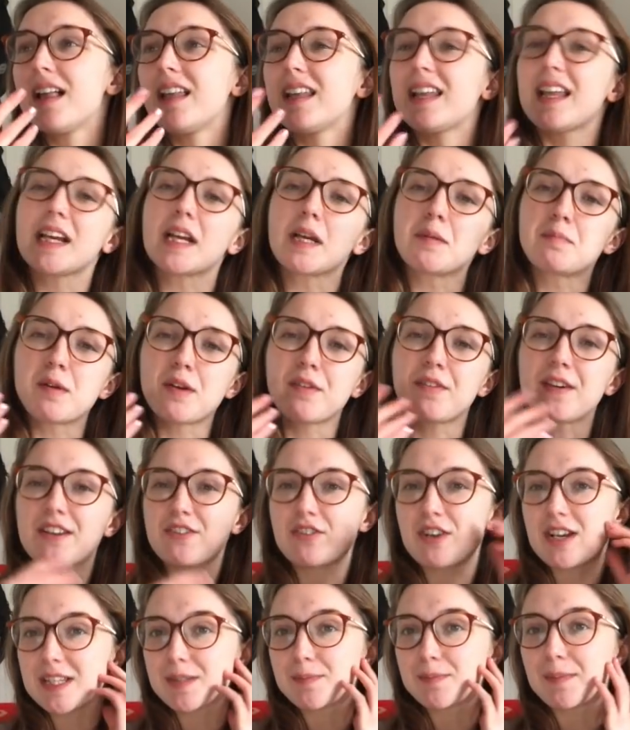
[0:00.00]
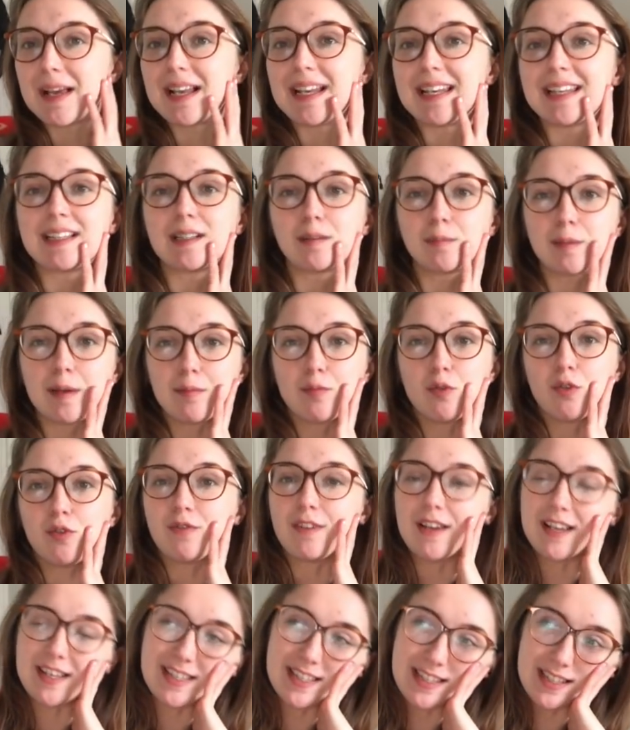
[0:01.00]
like a buffet dress but a little bit more
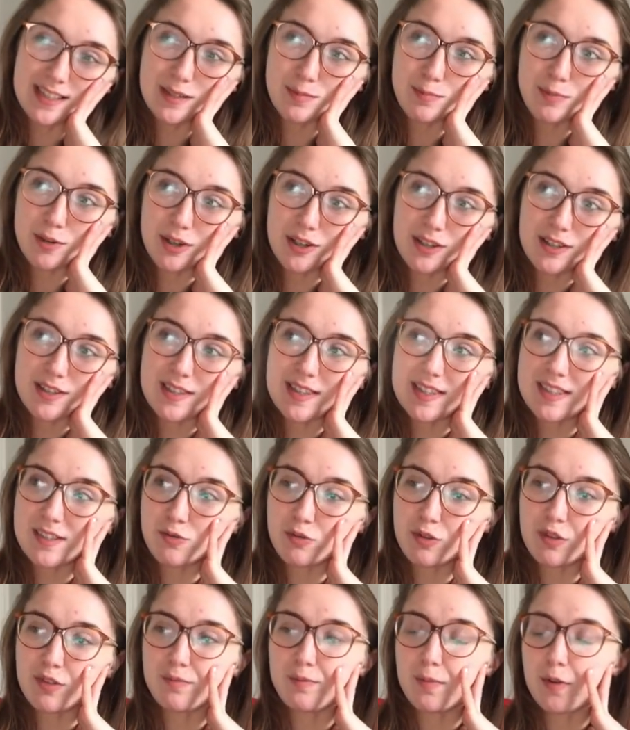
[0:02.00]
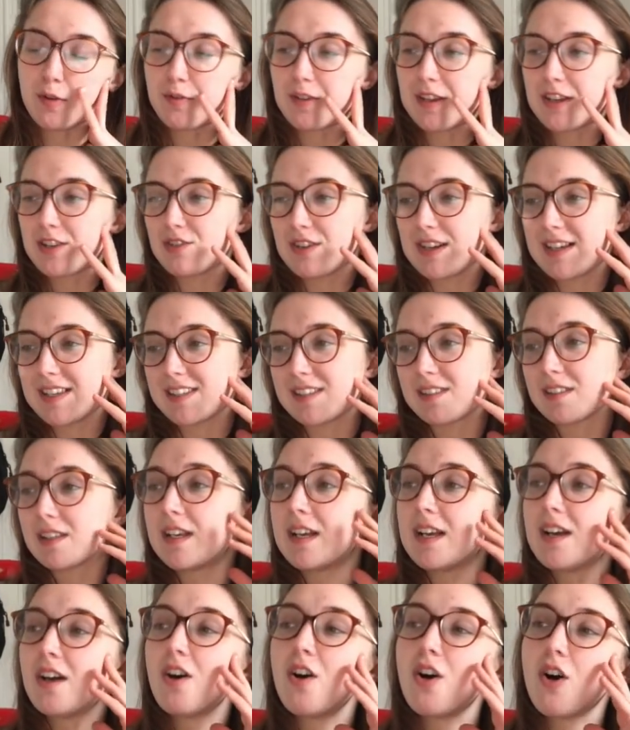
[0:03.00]
fitted because the sort of buffet dress
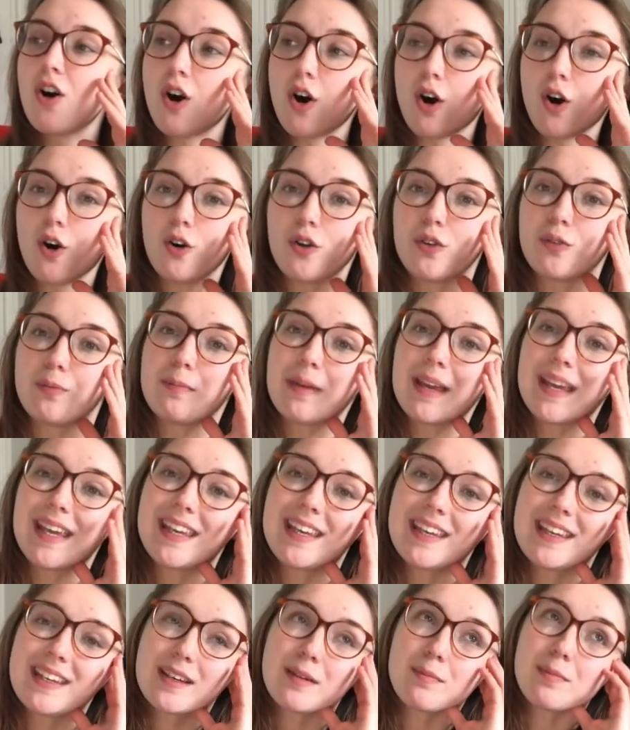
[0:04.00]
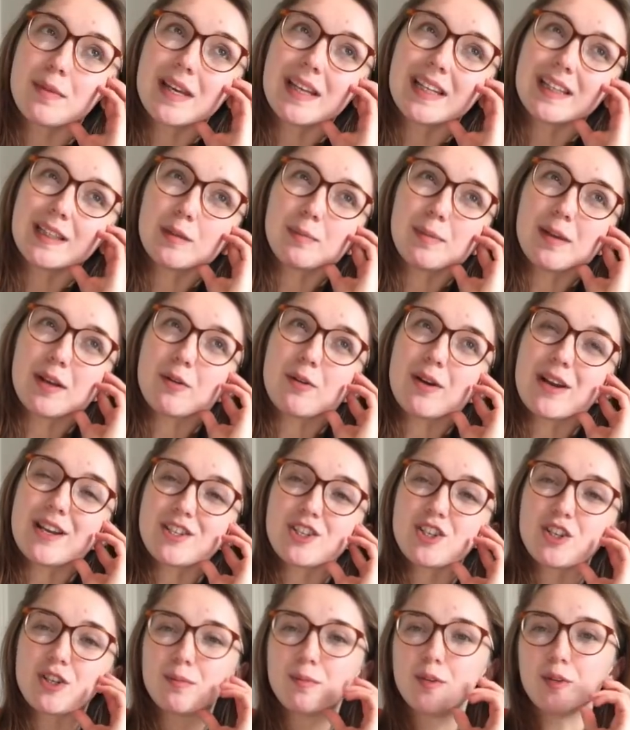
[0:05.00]
on me can be a little bit
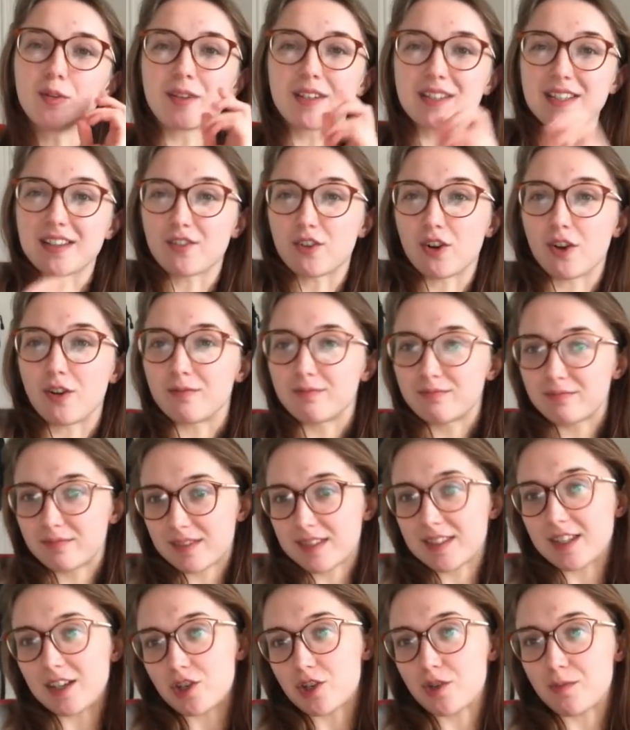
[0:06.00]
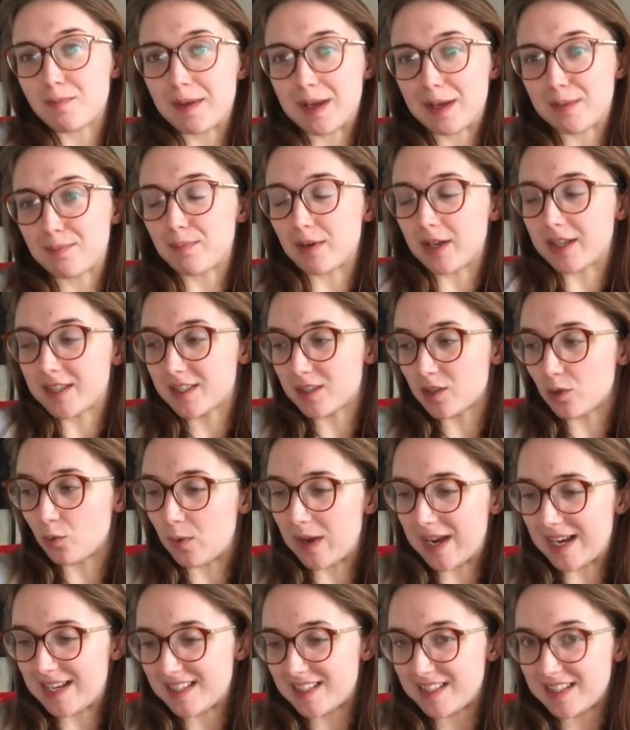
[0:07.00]
questionable because I've got such a big bust to
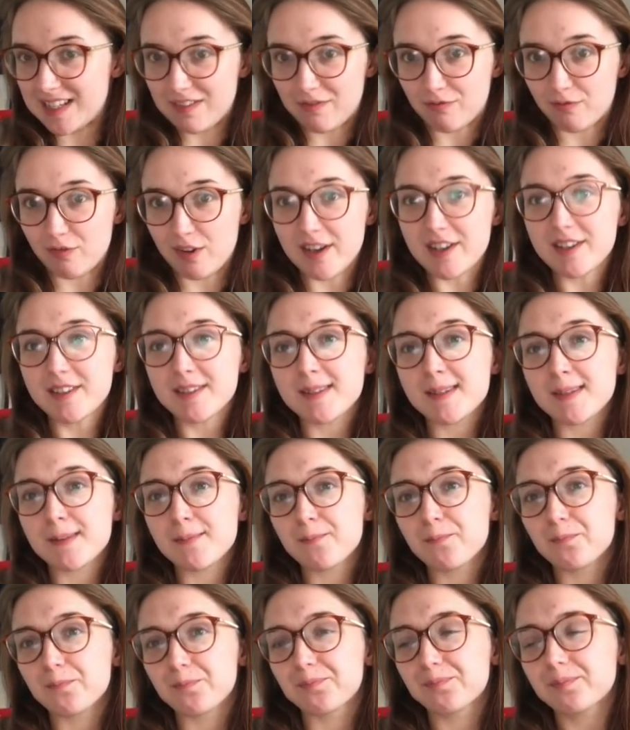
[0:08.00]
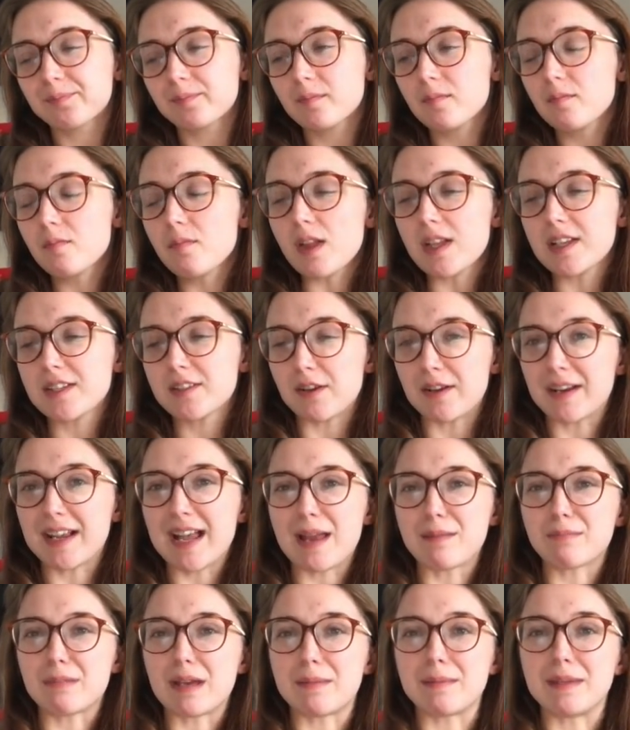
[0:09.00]
waist difference so it
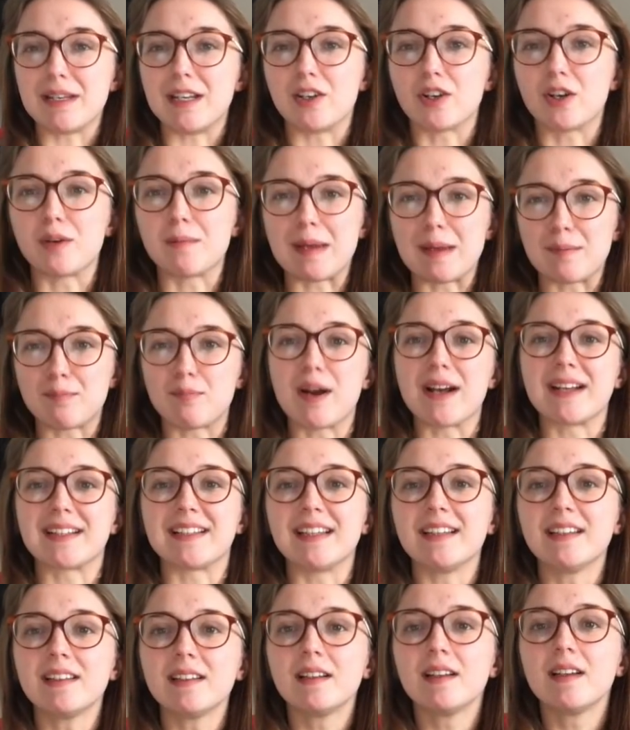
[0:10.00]
can make me look a bit pregnant,